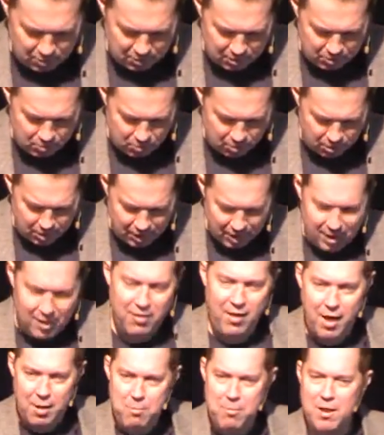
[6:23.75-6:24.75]
big word.
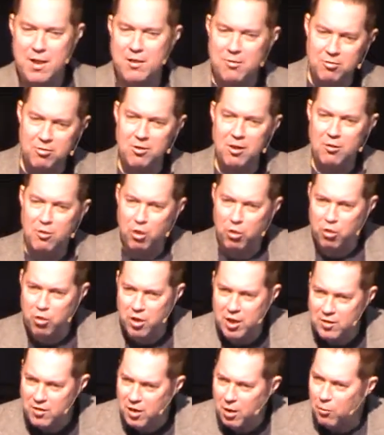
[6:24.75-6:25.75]
That means the
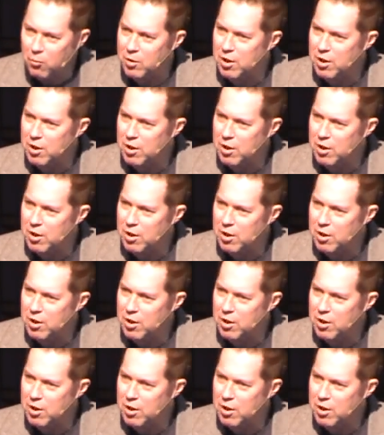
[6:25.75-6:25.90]
thing that